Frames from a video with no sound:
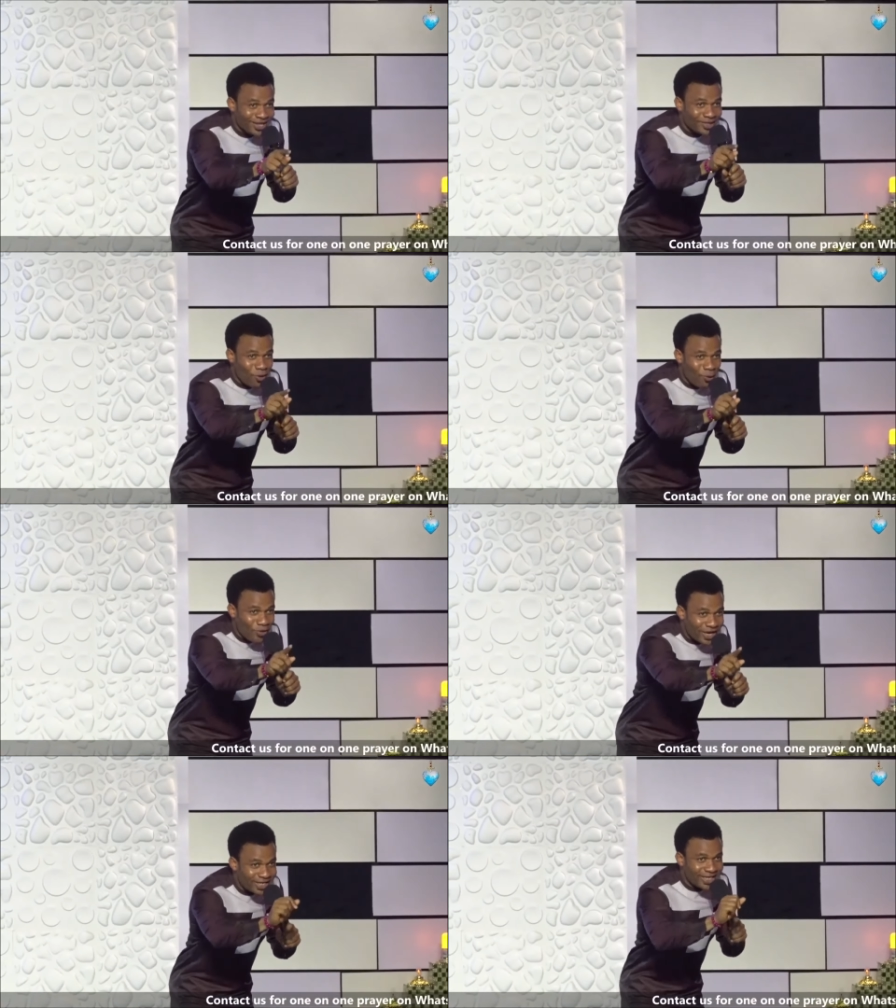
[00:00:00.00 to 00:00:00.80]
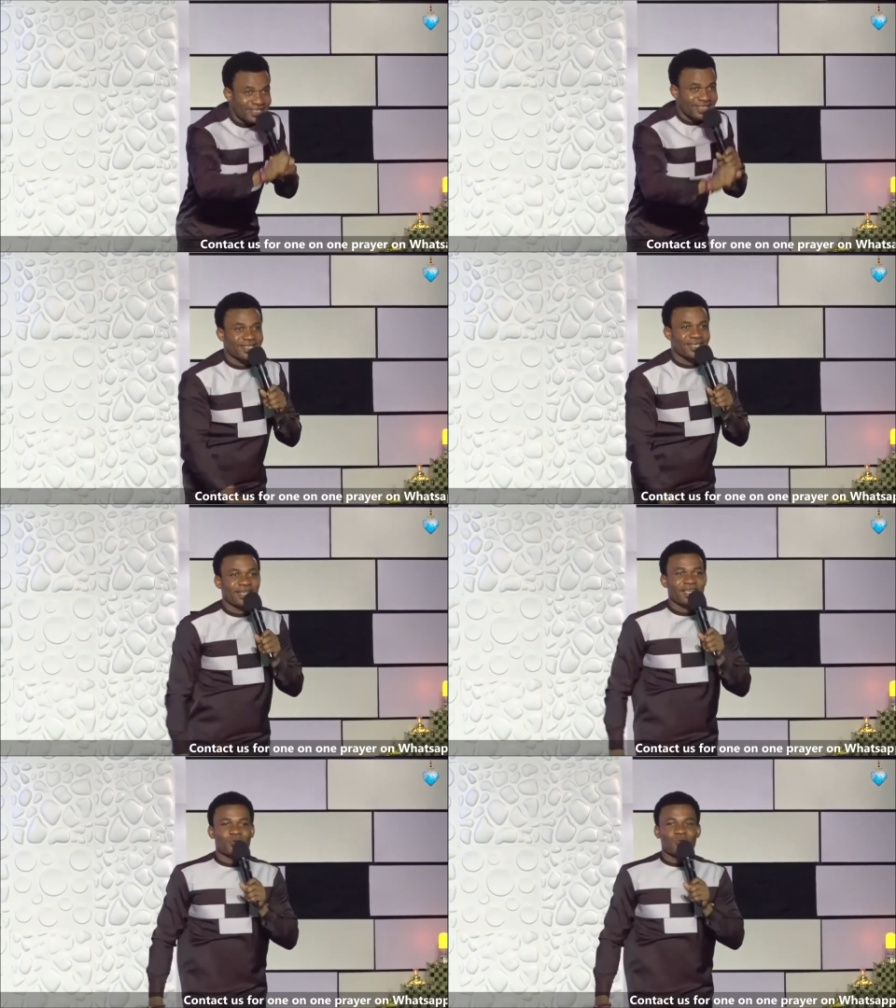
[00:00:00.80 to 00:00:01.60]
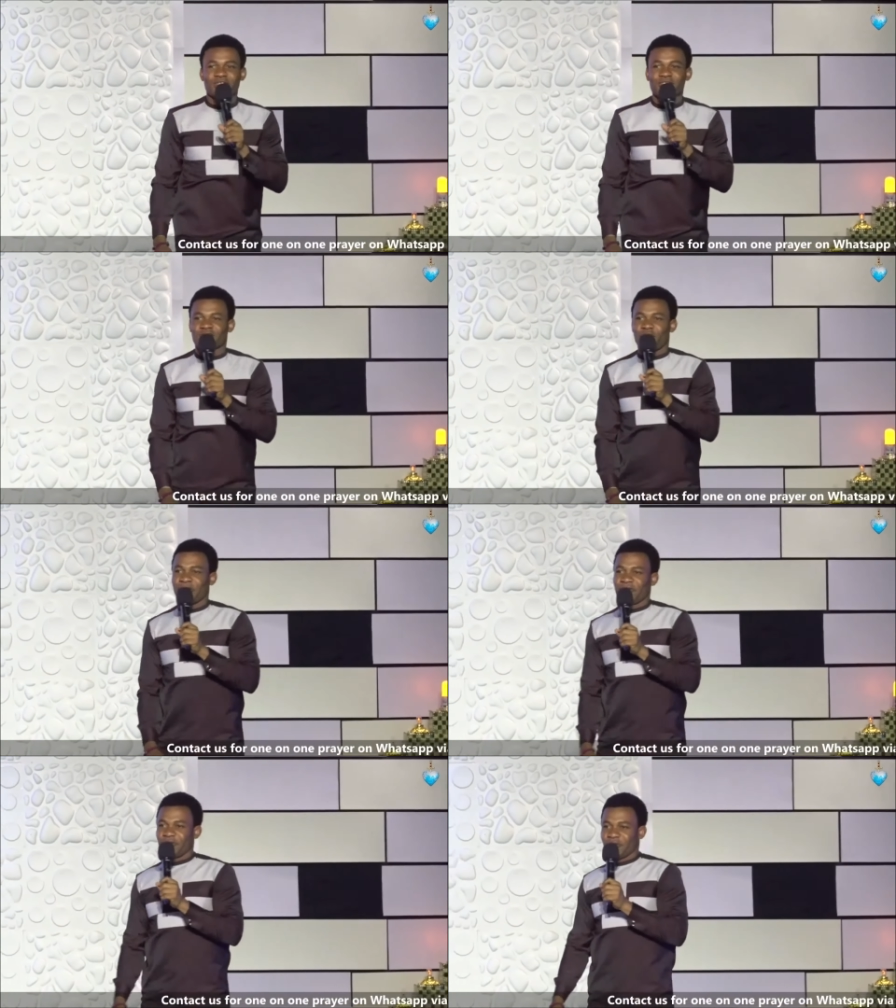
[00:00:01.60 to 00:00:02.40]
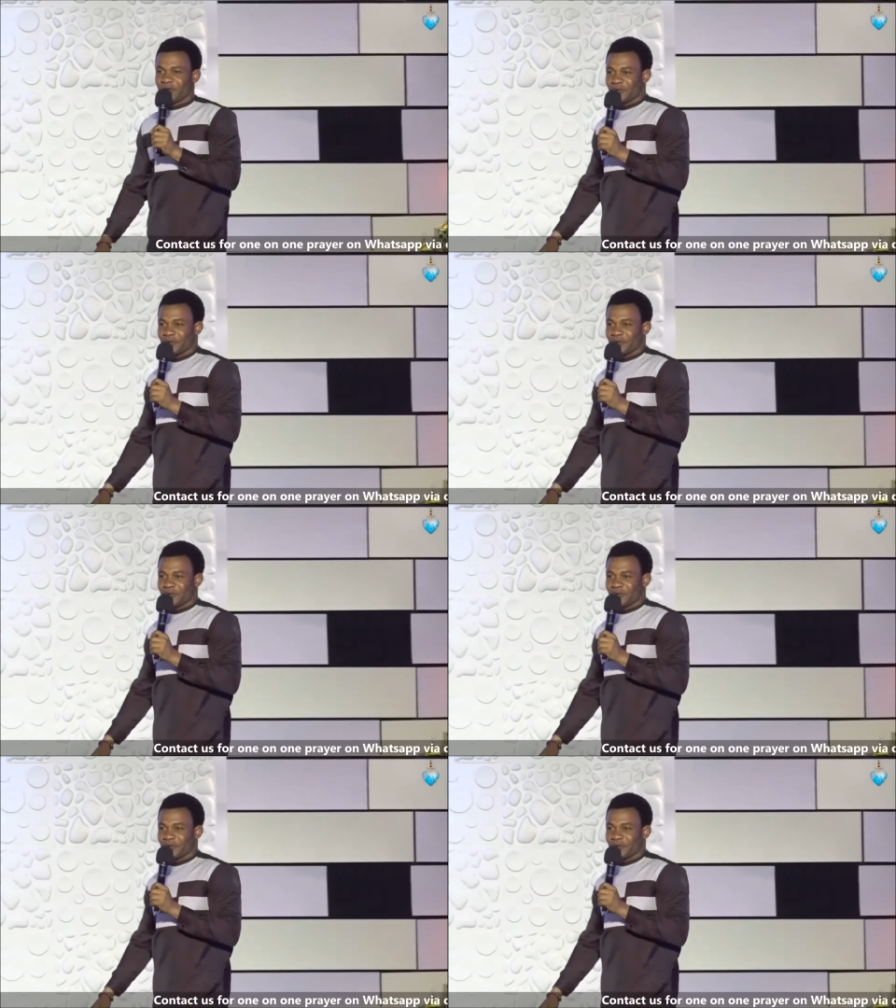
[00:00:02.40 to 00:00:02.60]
your weakness is what is stopping you.